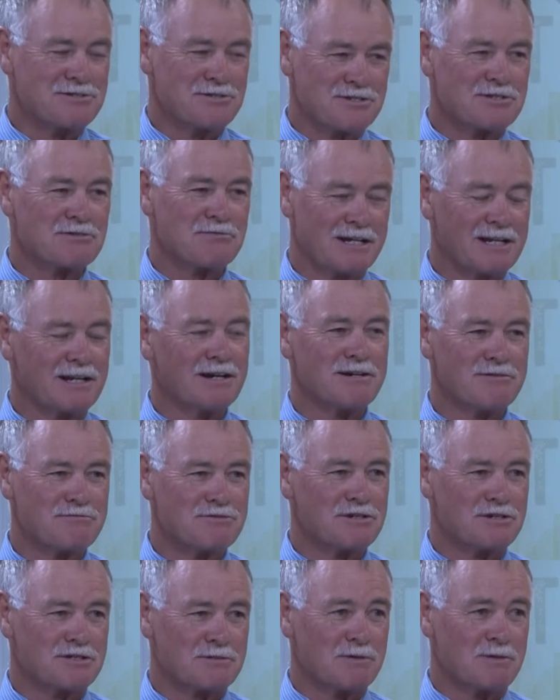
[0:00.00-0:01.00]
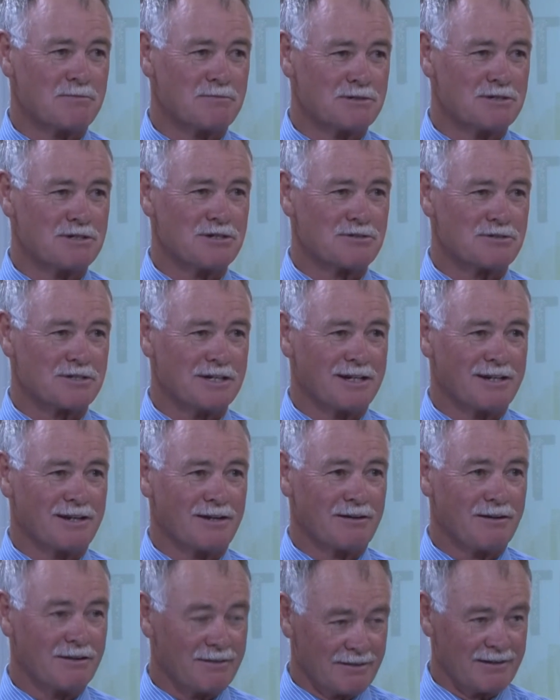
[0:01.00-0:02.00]
And the wee loaves used to be produced, and a
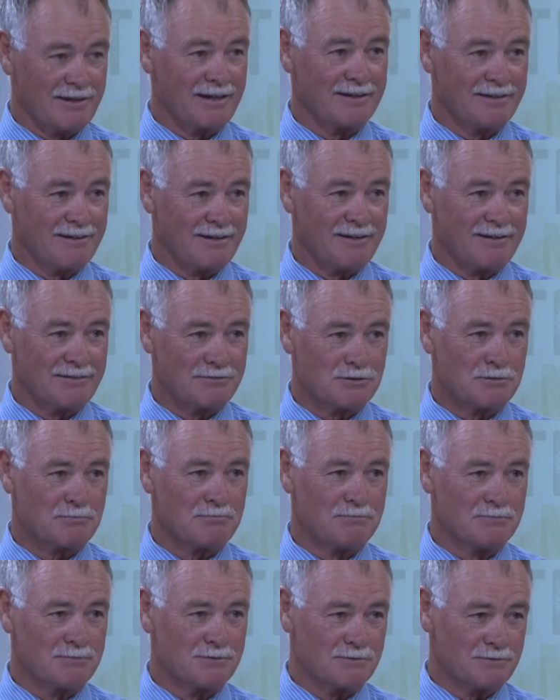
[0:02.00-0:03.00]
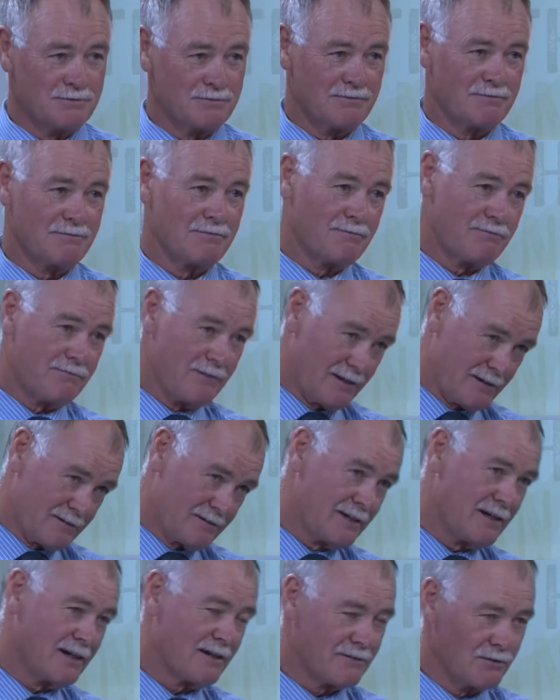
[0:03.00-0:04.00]
lot of that found
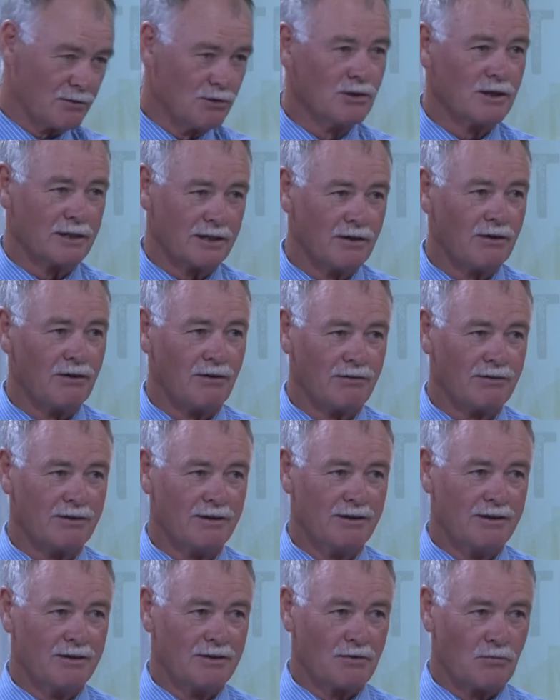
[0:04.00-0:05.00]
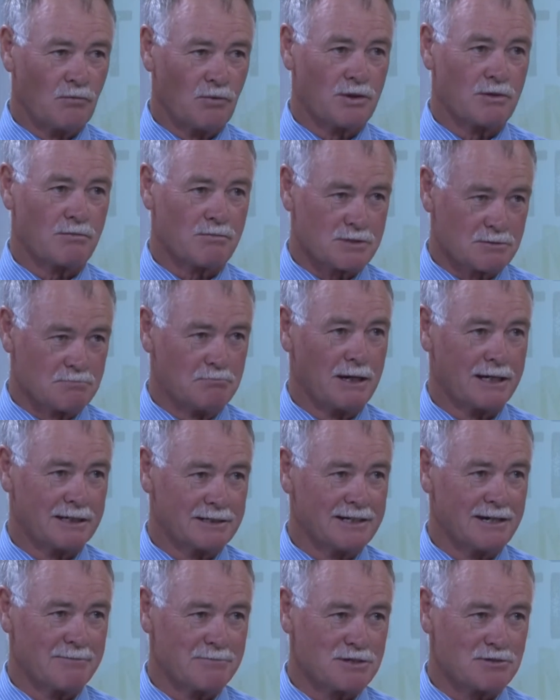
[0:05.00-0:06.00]
out early on whether it was
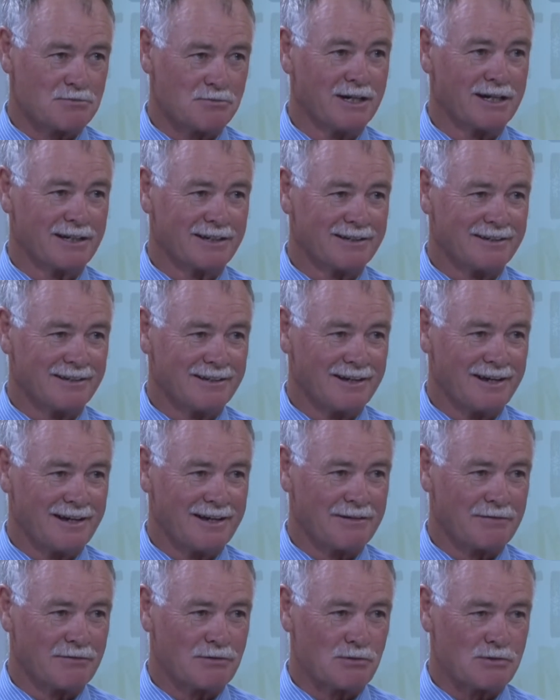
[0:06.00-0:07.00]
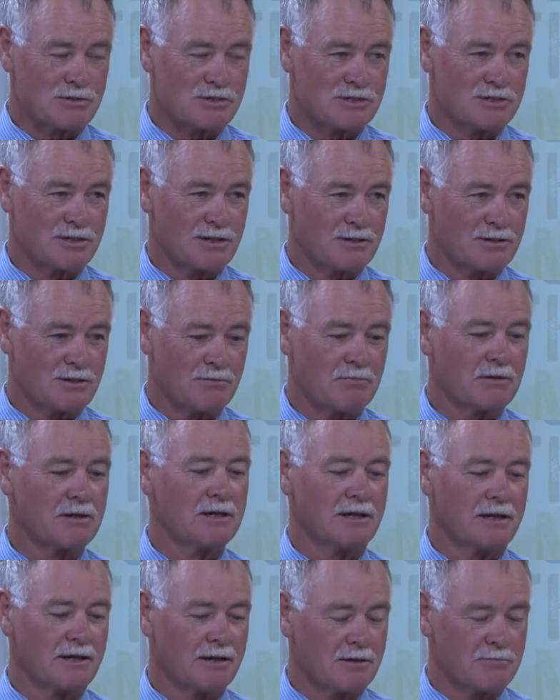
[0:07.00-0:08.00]
bug-damaged wheat, and of course,
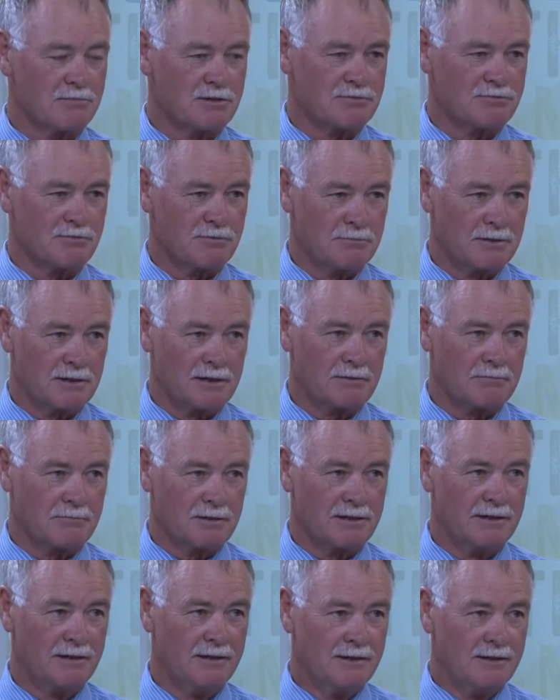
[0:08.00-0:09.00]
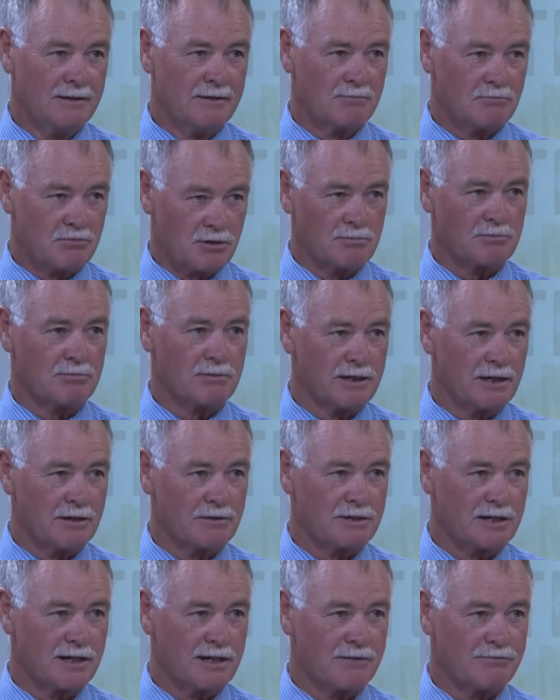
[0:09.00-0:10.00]
completely hopeless for milling, but probably
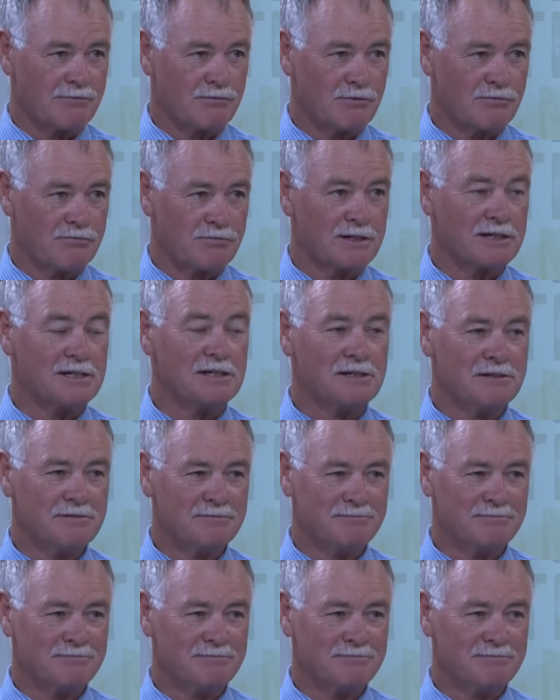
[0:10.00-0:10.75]
okay for feed.